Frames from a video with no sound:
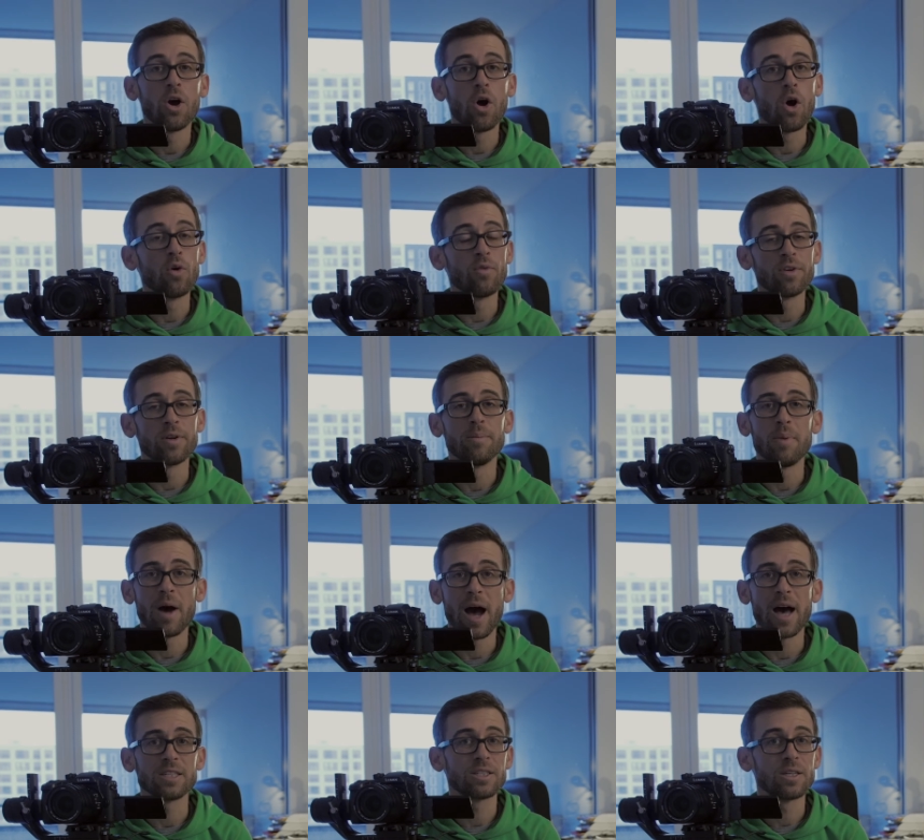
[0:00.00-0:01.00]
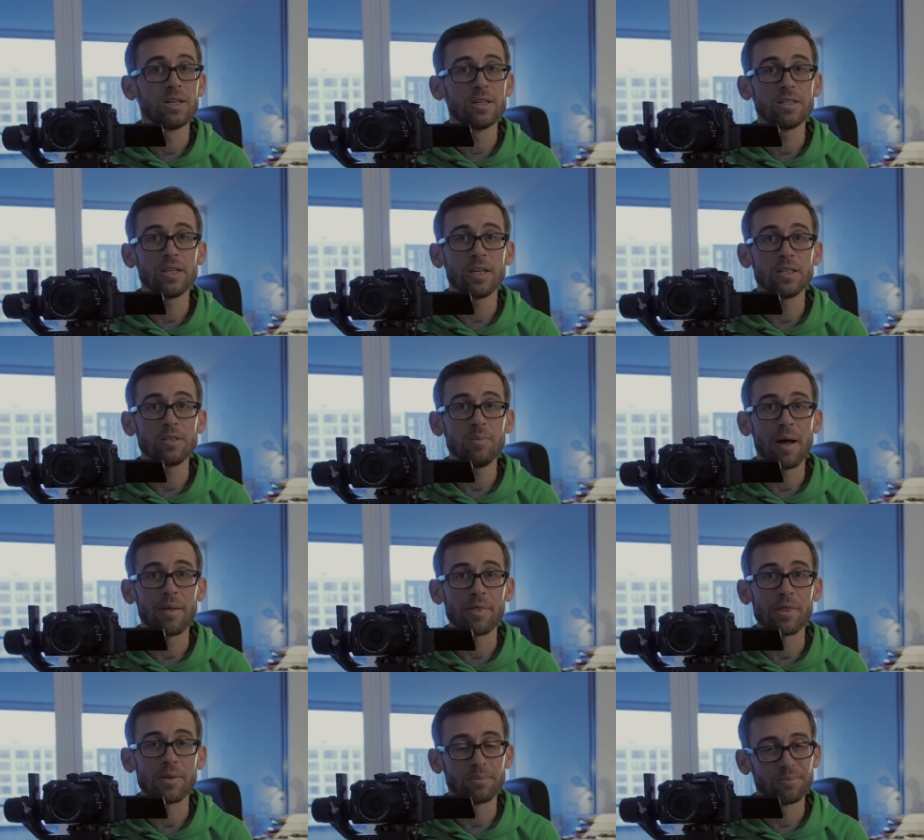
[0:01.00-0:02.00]
over the past 6
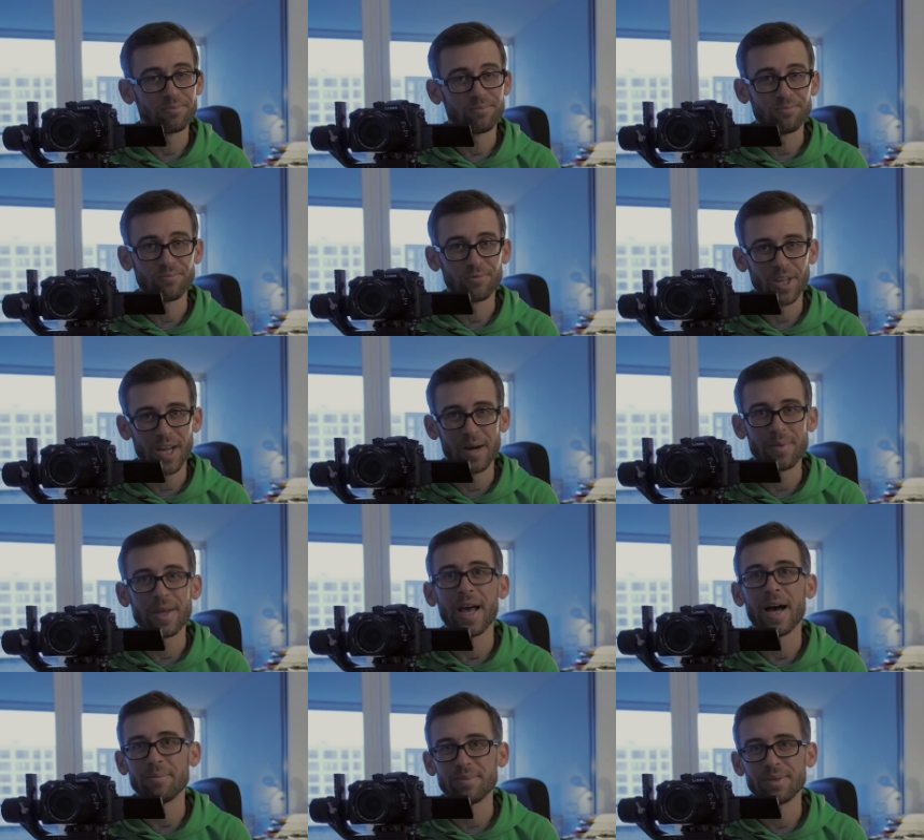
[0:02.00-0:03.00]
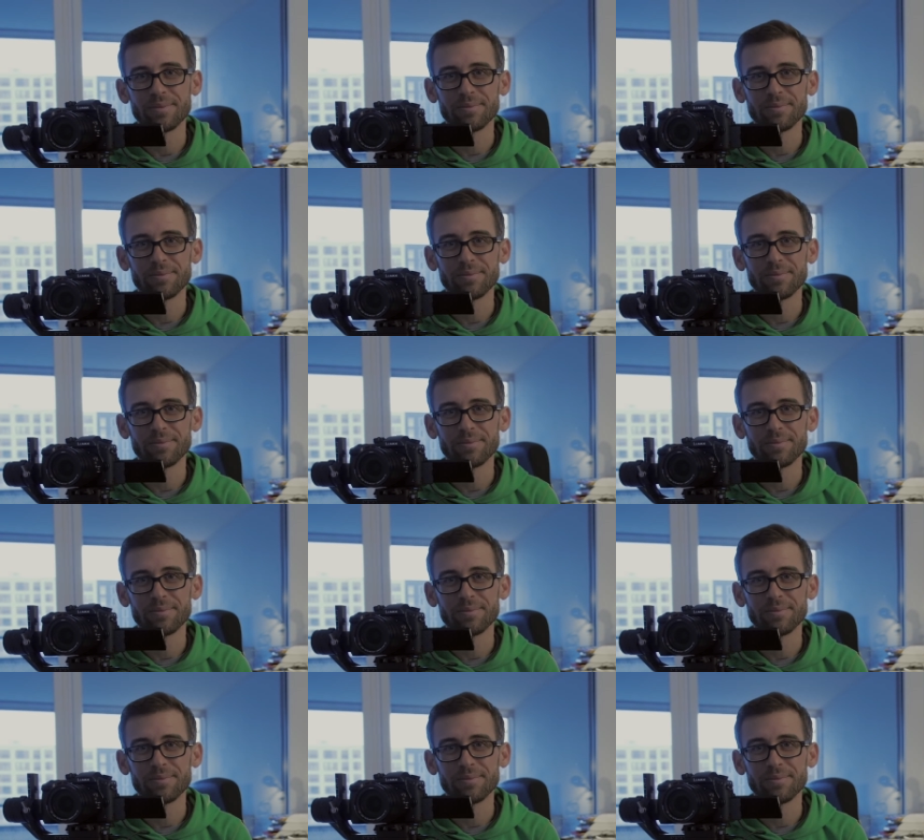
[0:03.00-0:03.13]
months. Coming up.